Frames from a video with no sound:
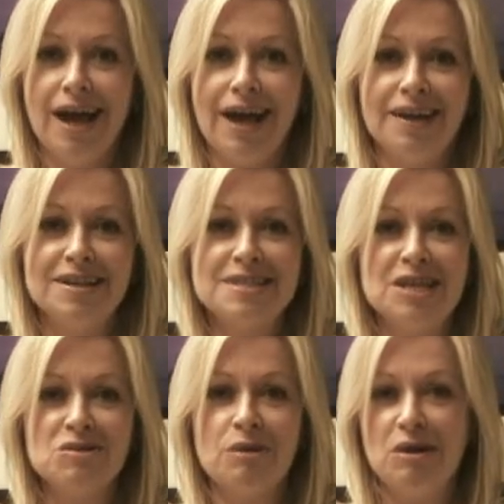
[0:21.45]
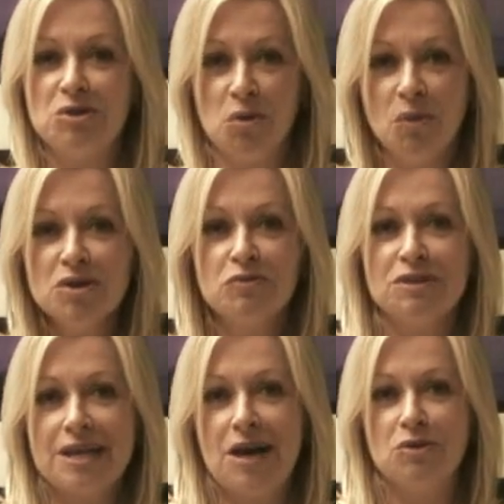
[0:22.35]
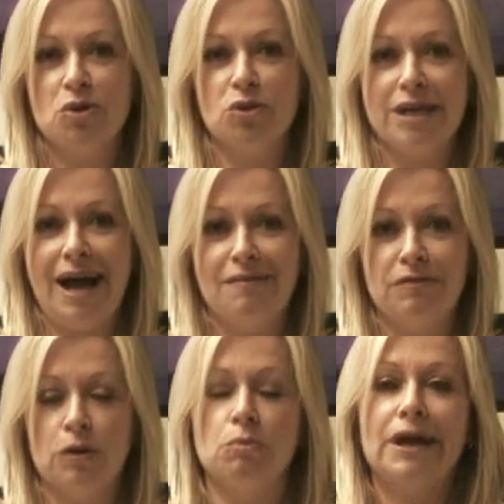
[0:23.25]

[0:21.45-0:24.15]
and it's set around a wonderful town called Avalon.